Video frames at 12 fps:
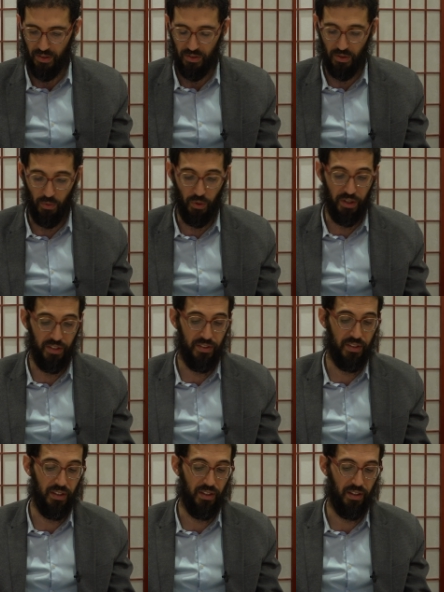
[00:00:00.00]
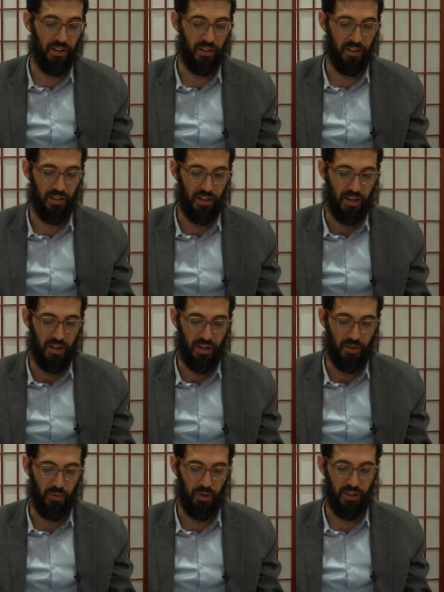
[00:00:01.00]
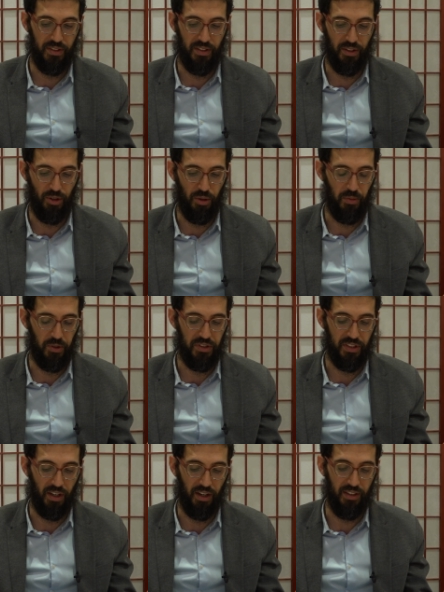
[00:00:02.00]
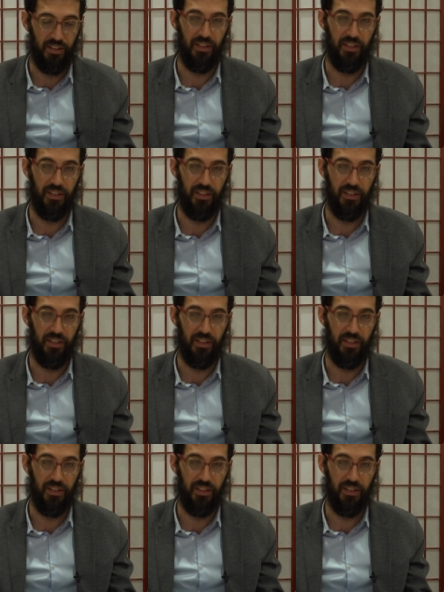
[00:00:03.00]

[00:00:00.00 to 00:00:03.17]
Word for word: So what is the uh, what is the normal size?